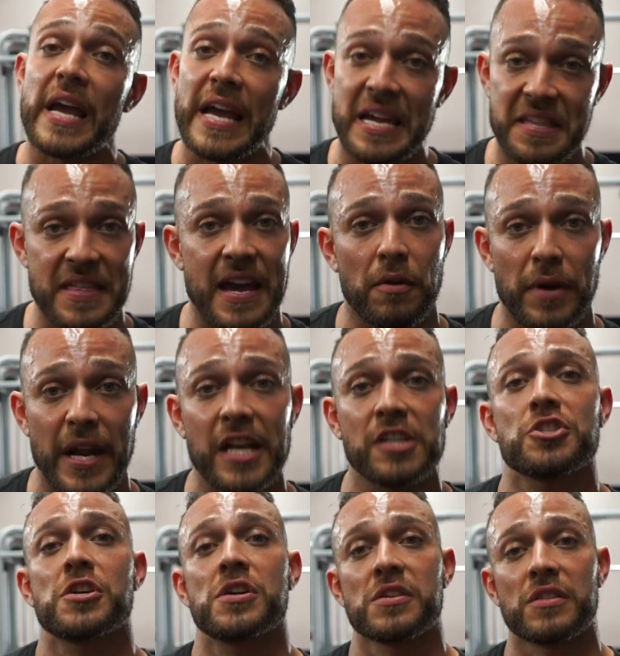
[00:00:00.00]
In that
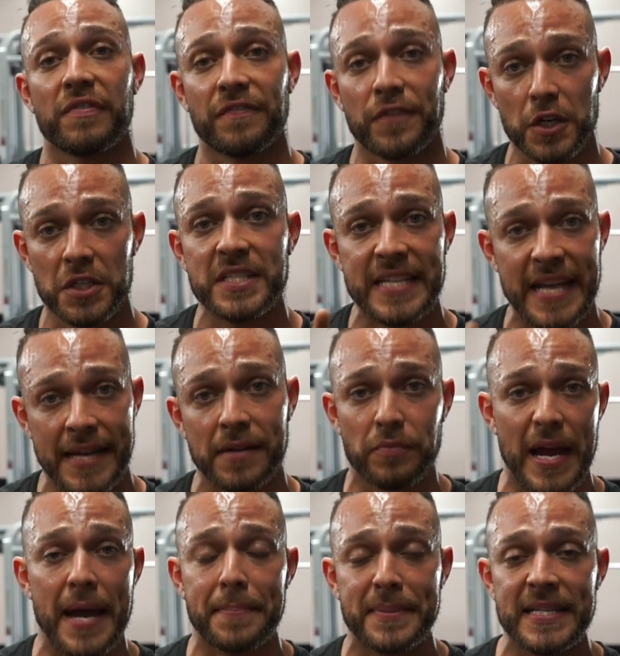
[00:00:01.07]
range, the first 10
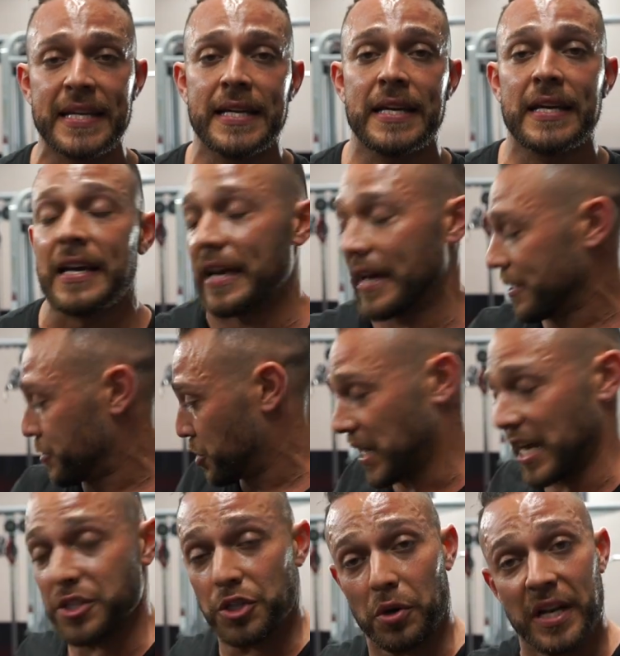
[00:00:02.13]
reps, as you
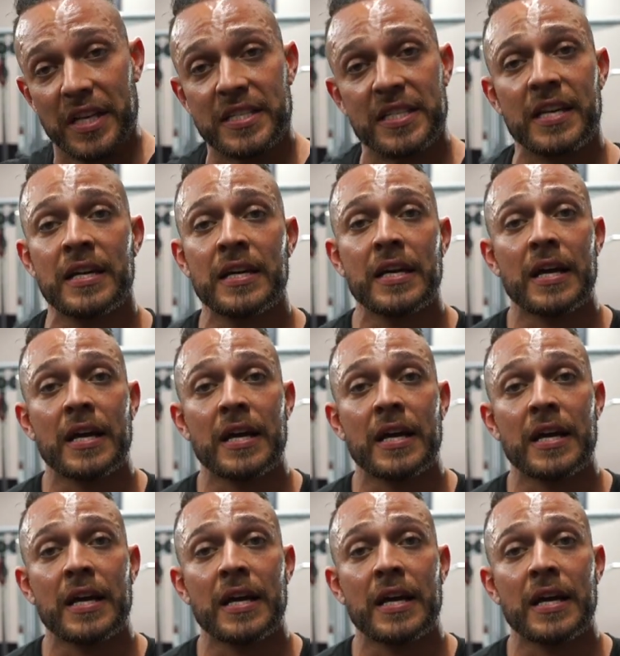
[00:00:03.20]
guys notice,